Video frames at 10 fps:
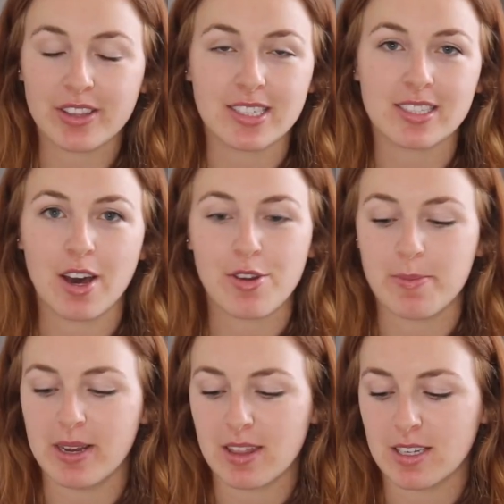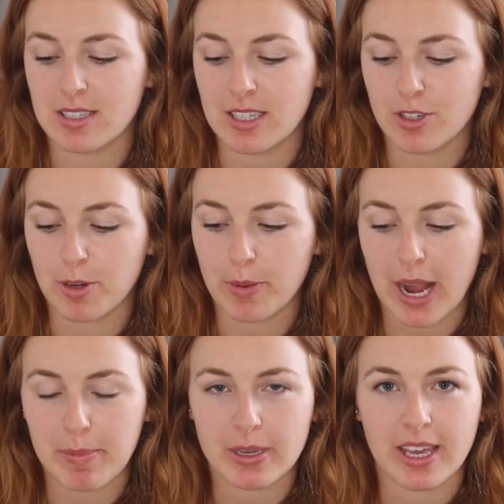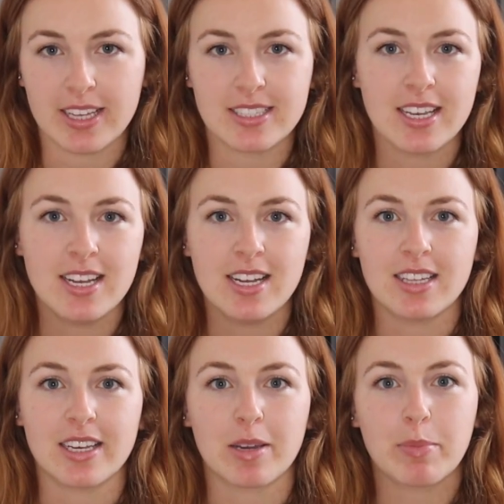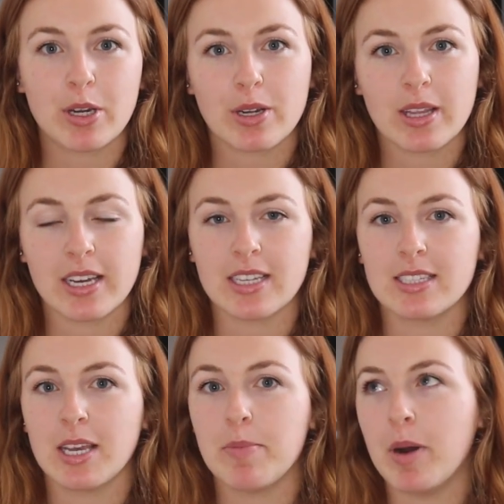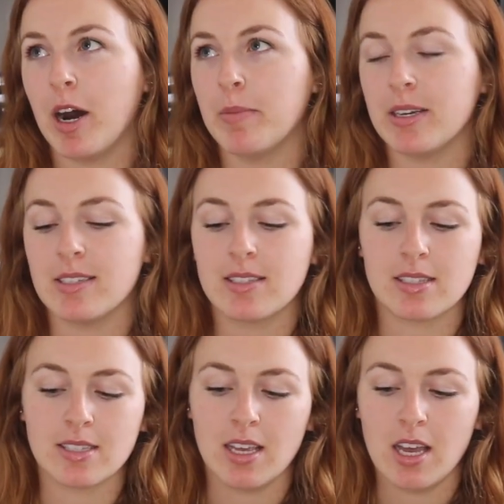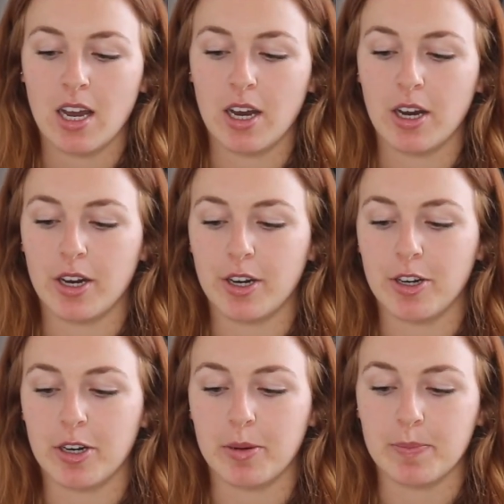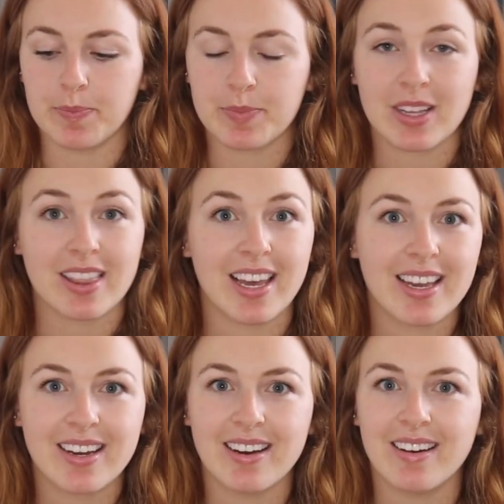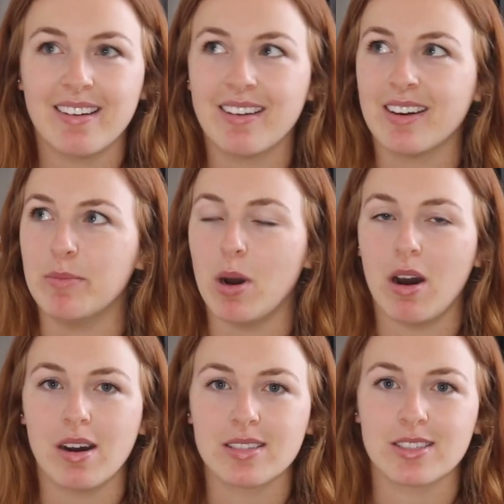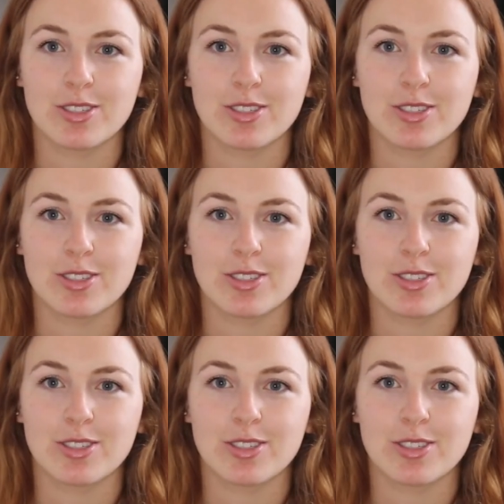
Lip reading: There's other methods that you could propagate like perlite, pumice, leca, moss.